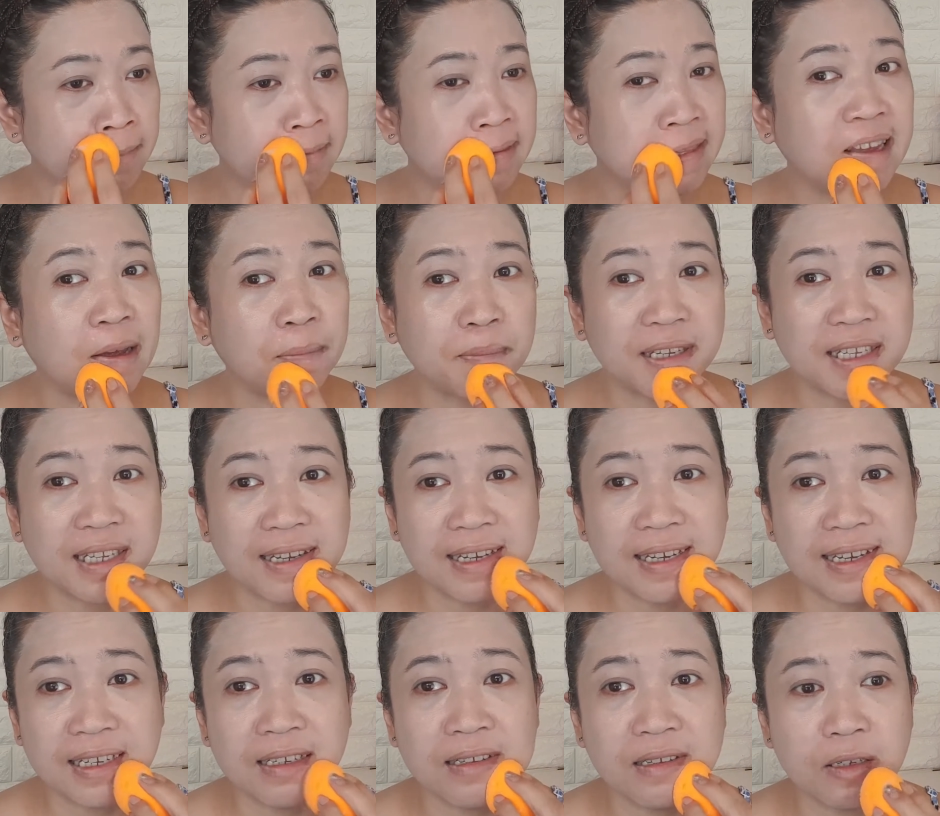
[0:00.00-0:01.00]
tap it
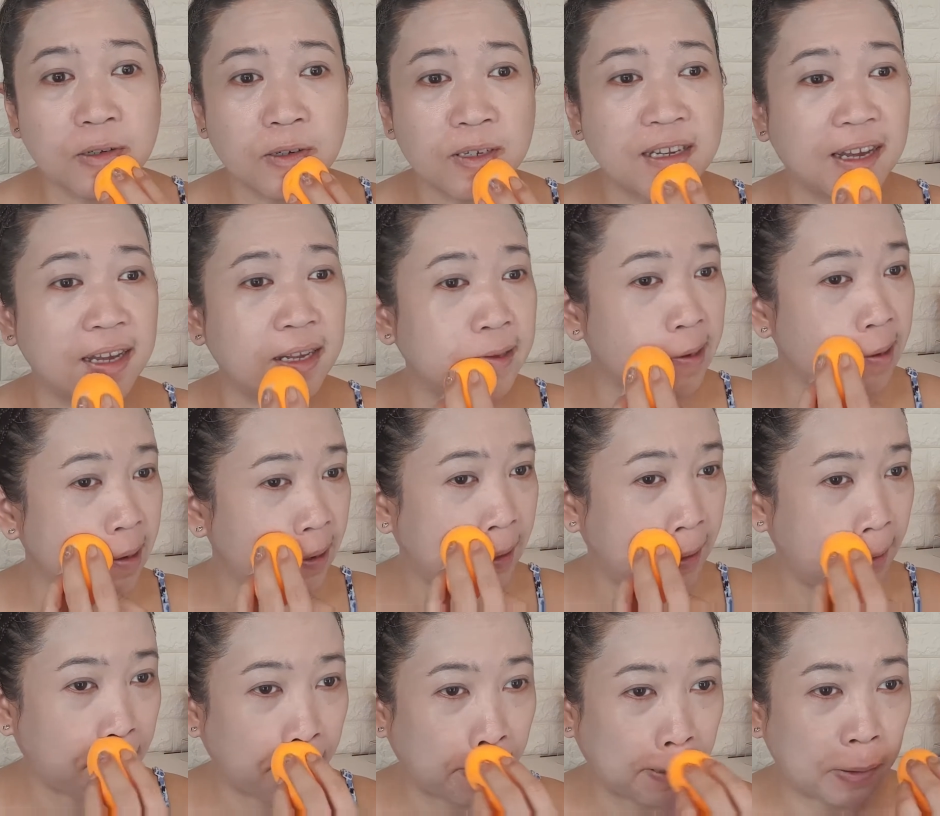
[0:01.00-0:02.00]
in so that
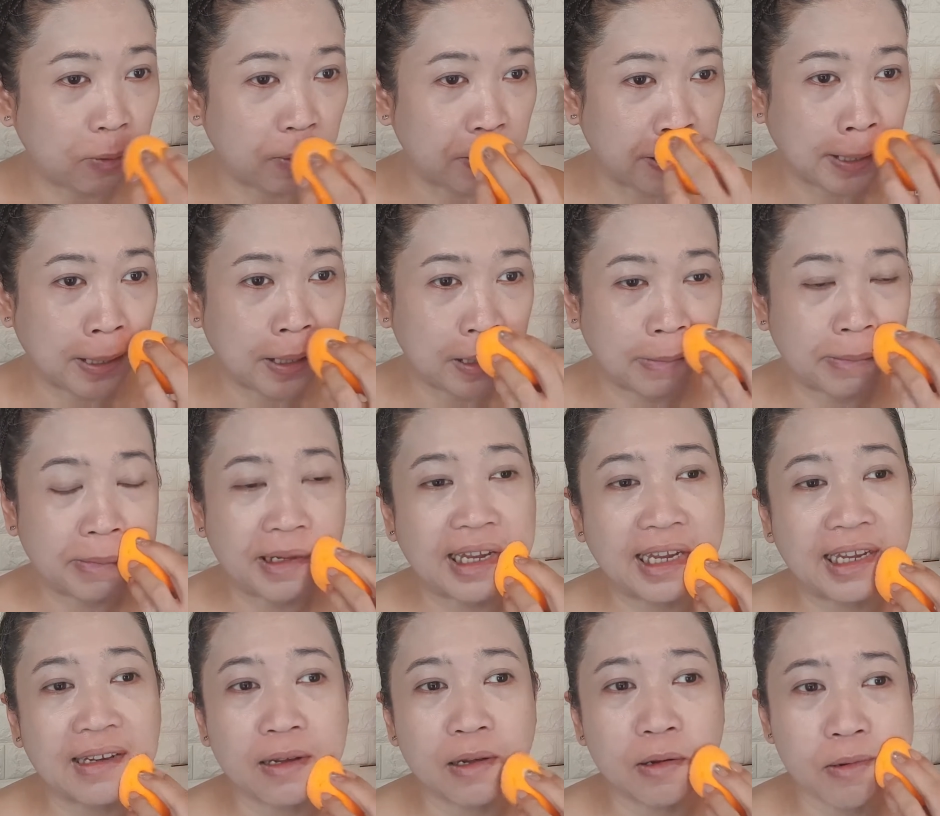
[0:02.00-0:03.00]
it would help
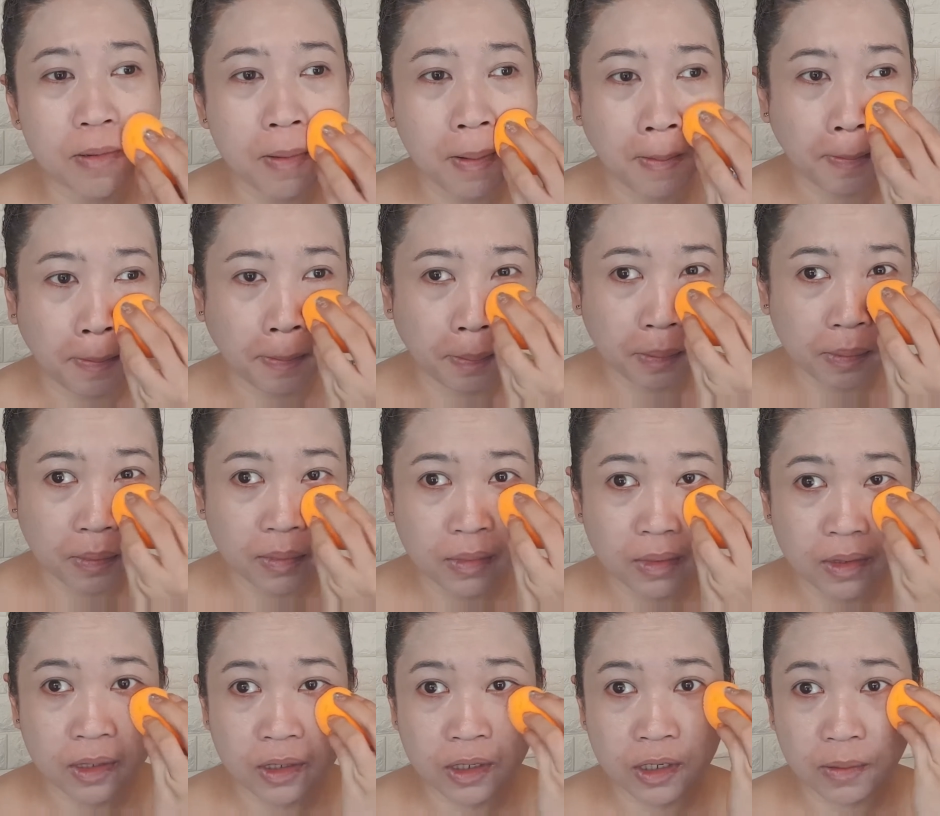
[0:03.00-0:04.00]
like
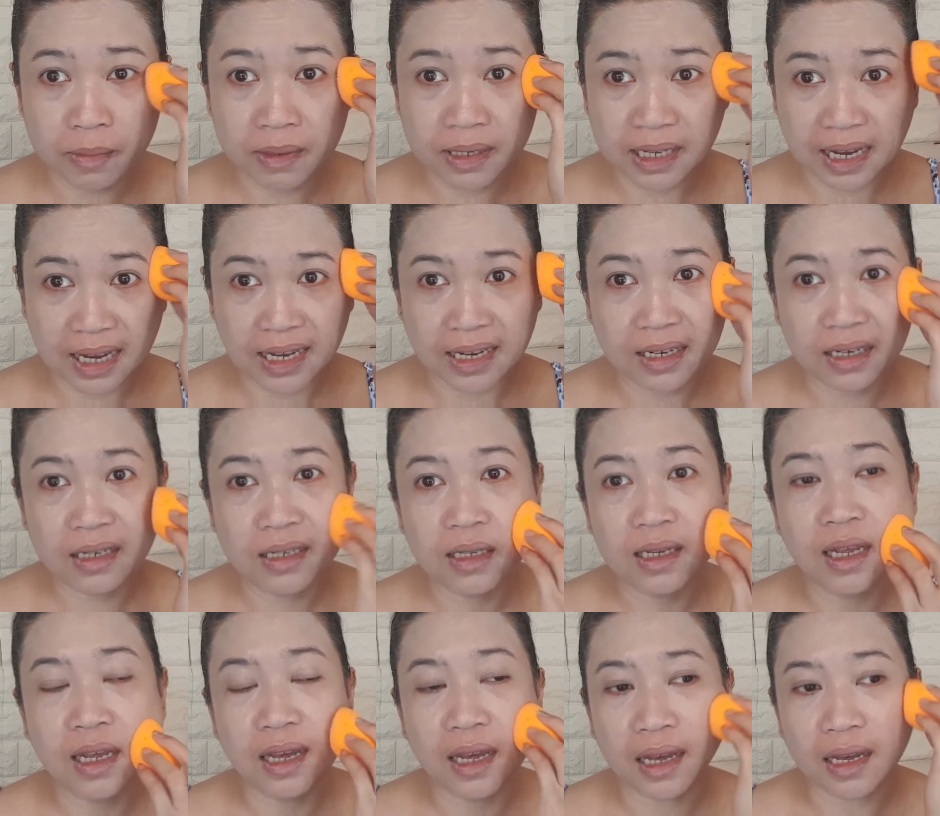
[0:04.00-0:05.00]
subside,
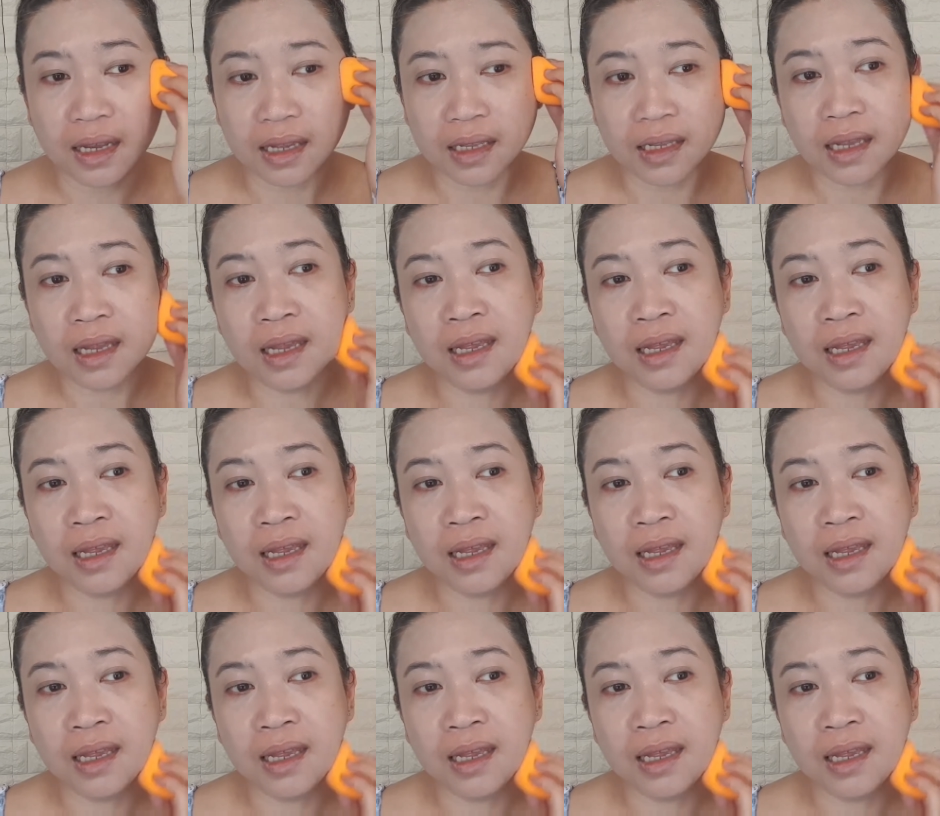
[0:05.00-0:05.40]
and